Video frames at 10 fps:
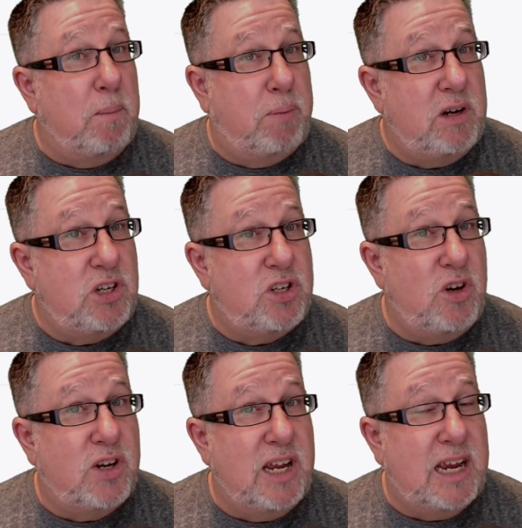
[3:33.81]
purchase
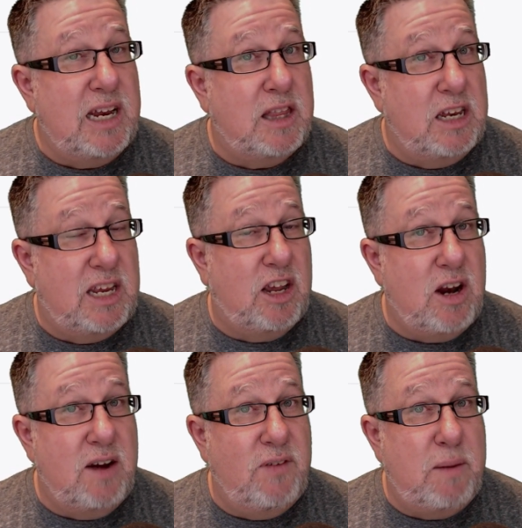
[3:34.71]
your ticket, the ticket
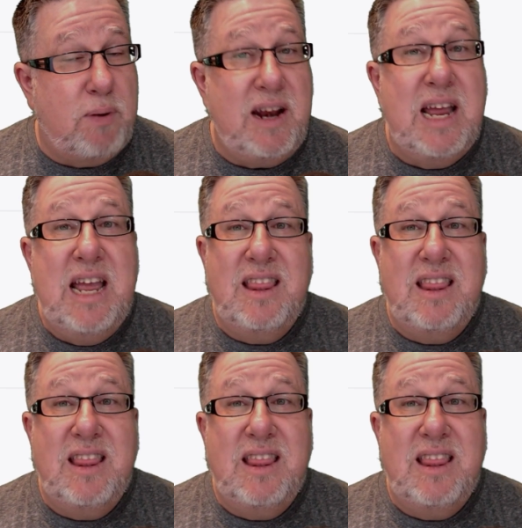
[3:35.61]
on Eventbrite,